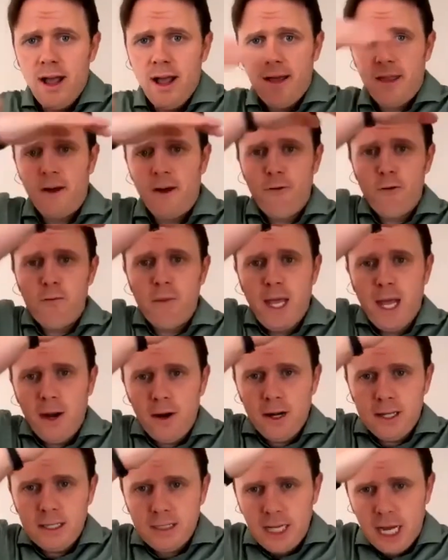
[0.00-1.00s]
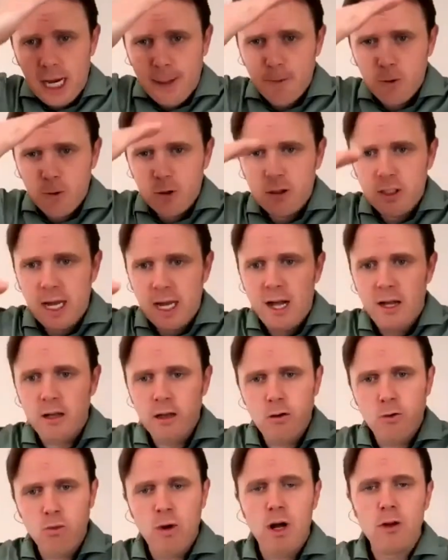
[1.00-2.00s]
And then from there, it tapers
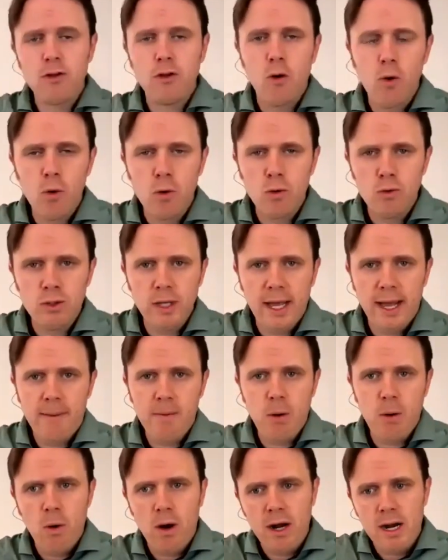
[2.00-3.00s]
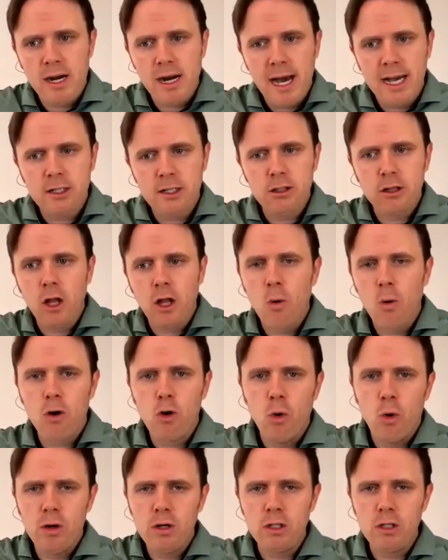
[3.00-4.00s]
down throughout the whole day. And we want a nice lower
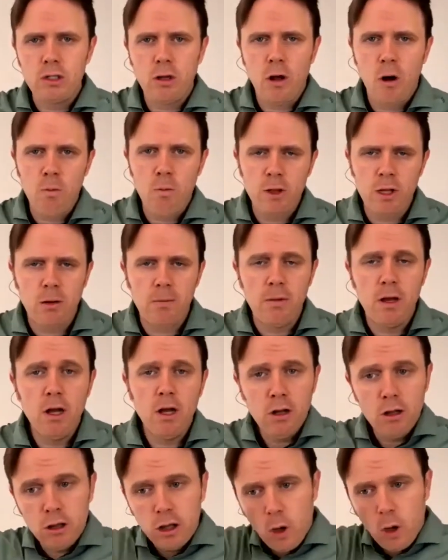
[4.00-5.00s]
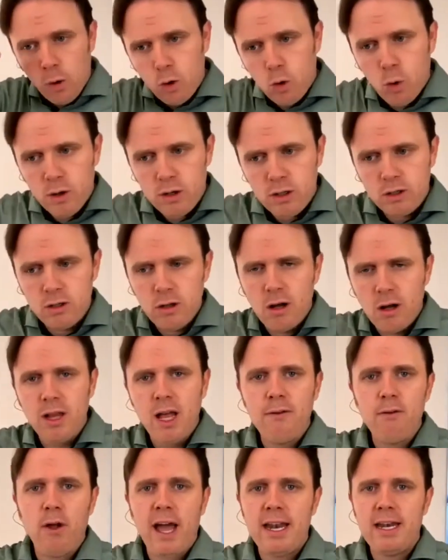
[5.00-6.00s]
cortisol rhythm, lower cortisol
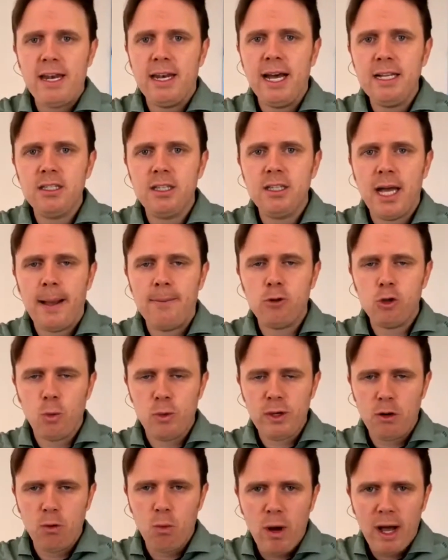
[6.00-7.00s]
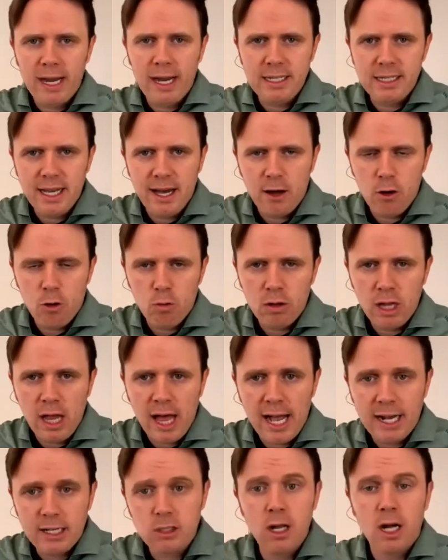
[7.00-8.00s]
level at nighttime so we can wind down and
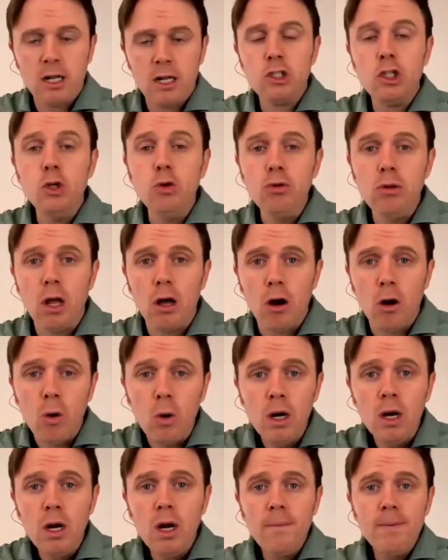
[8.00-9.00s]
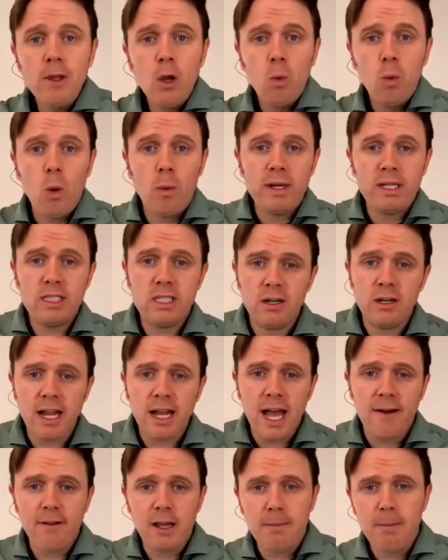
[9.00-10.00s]
relax. Not too low where we start
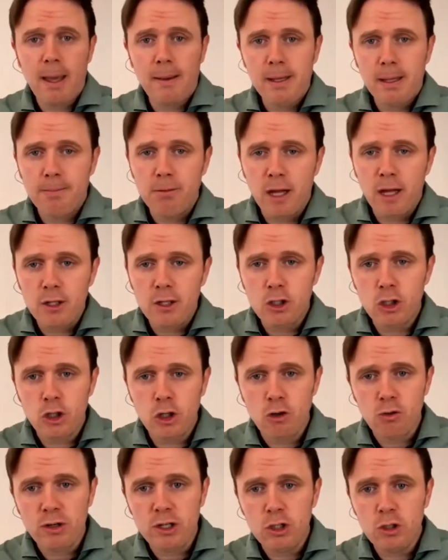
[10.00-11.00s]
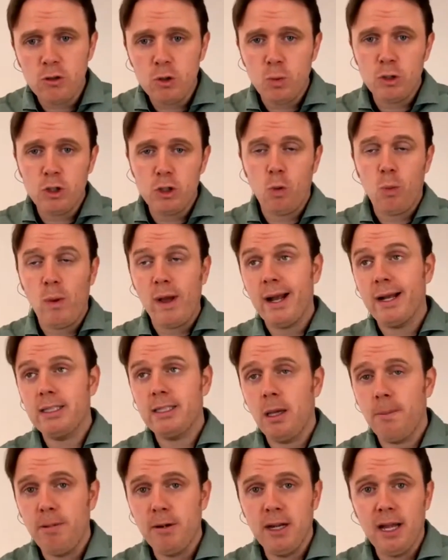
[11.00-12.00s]
having maybe blood sugar issues, which could wake
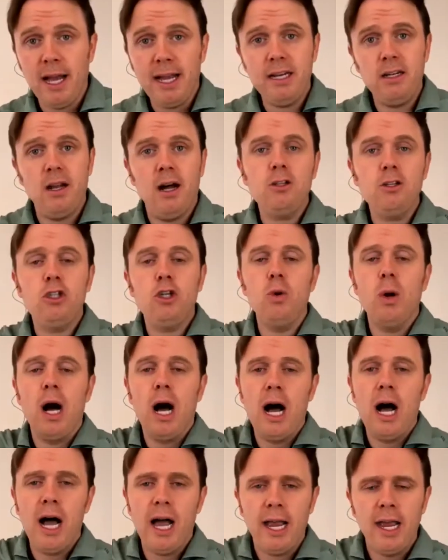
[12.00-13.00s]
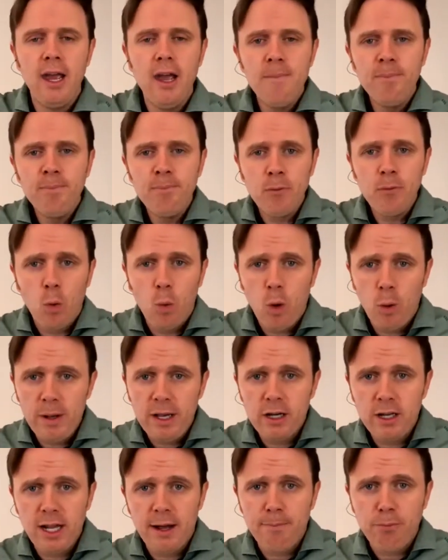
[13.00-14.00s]
us up at night, and not too high where
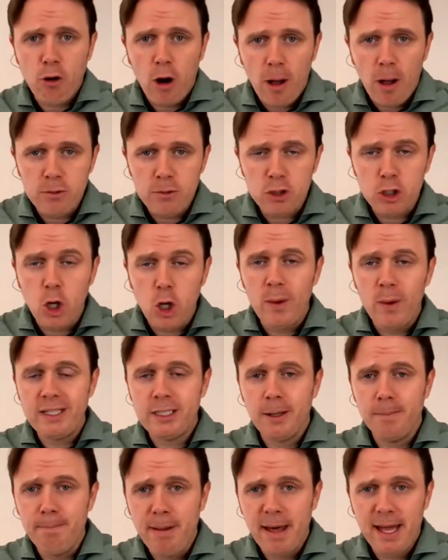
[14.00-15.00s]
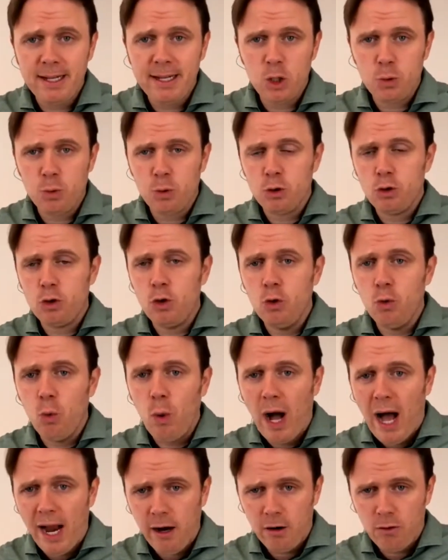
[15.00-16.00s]
we could have problems going to bed because we're too
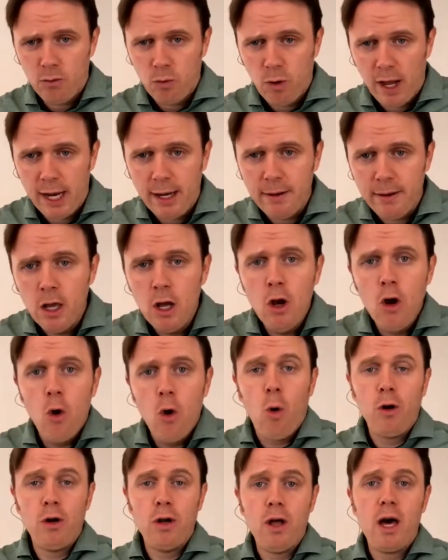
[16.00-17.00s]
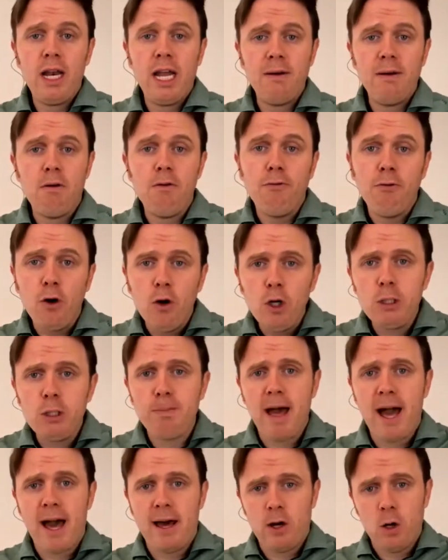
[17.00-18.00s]
wired, right? Or not a reverse
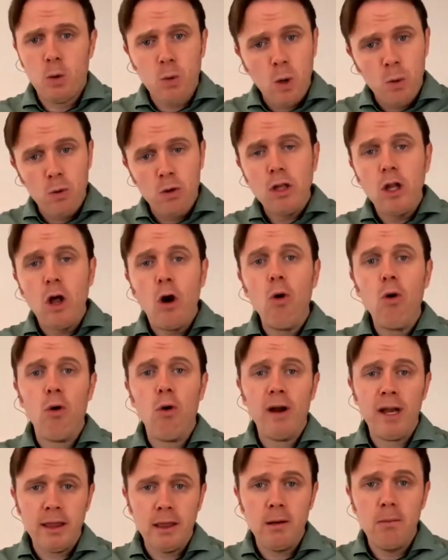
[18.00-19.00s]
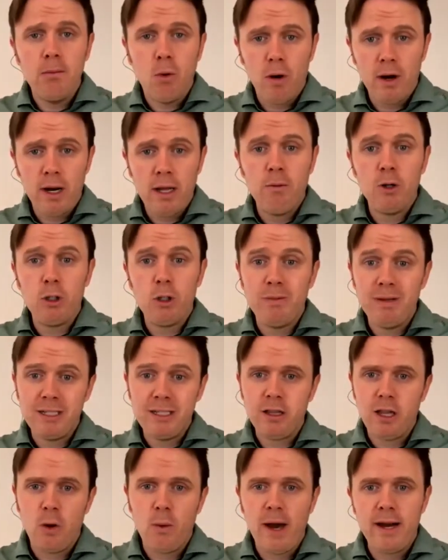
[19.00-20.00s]
pattern where we're lower in the morning, which
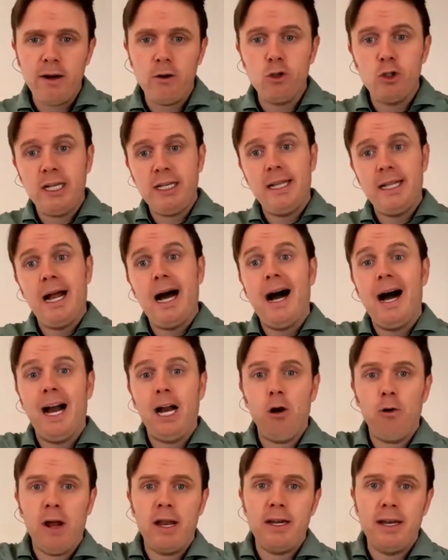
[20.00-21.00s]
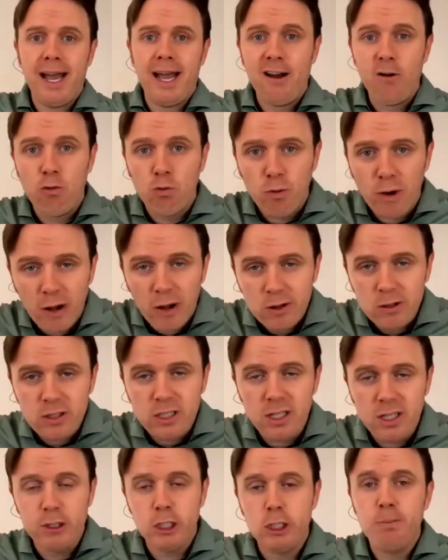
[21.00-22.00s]
means low energy, and higher at night,
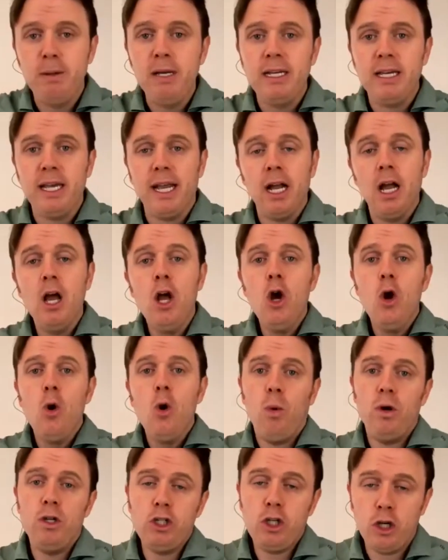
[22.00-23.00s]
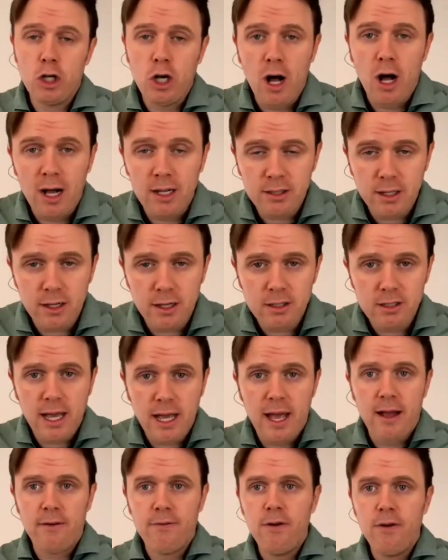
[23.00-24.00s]
relatively speaking, which could cause us
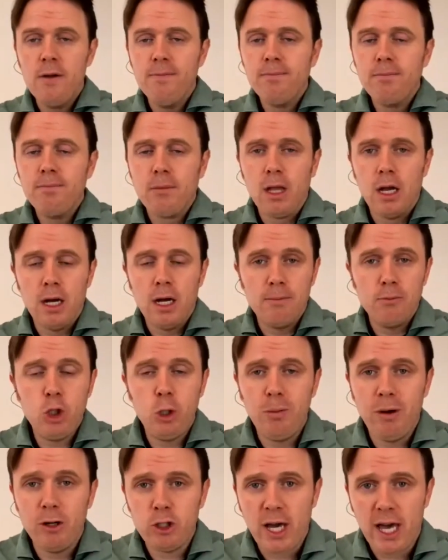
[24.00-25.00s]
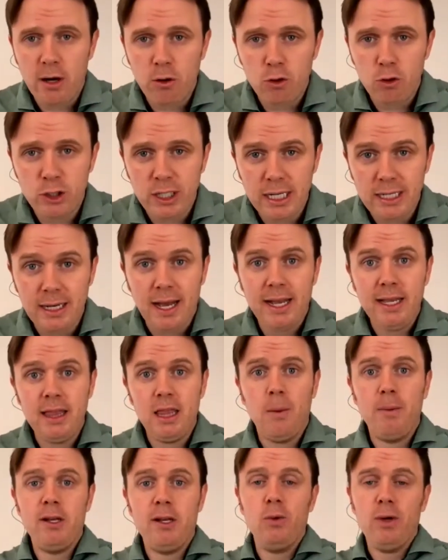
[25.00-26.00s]
to have too much energy at night,
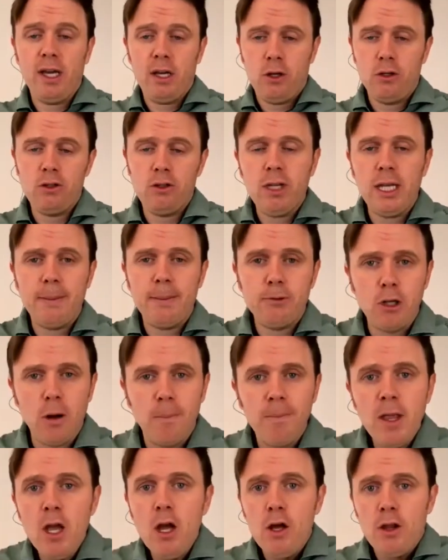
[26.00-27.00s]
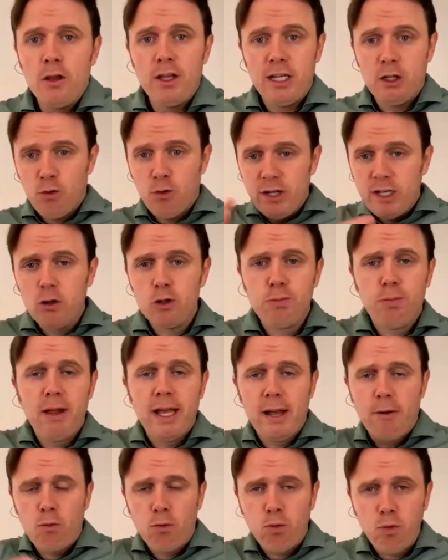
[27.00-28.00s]
and then we don't get good sleep. So the adrenals
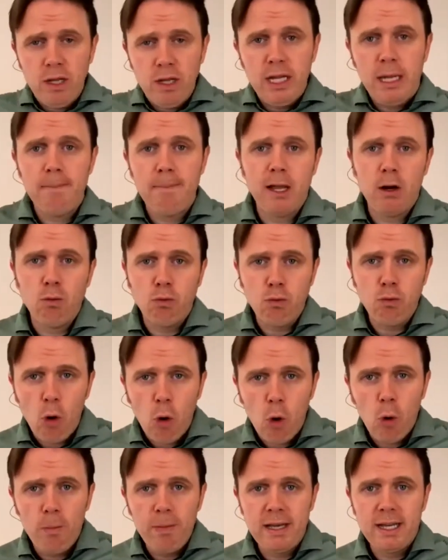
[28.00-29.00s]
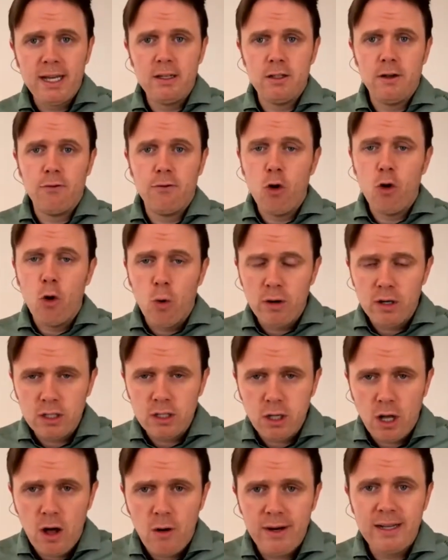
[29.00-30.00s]
play a really big role because of
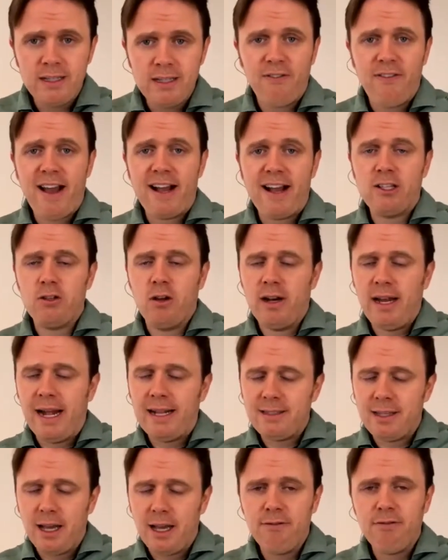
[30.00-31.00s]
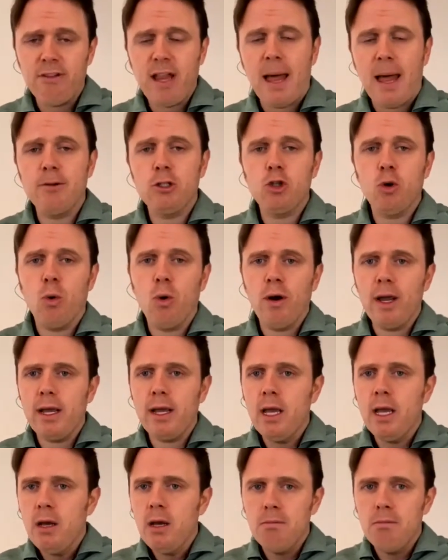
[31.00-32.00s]
cortisol and its effects on
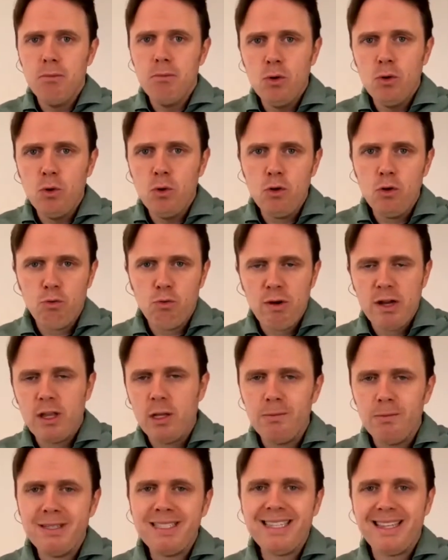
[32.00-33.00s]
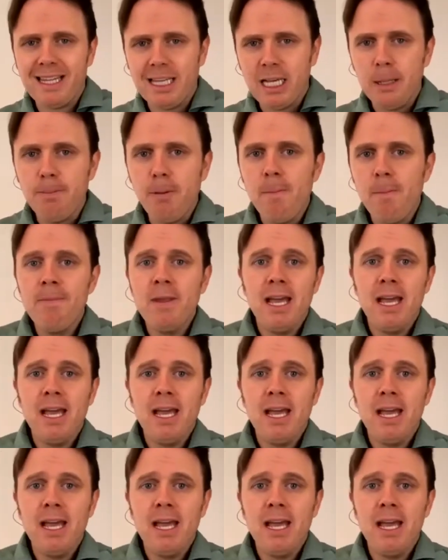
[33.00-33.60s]
anti-inflammatory, mood, rhythm, sleep.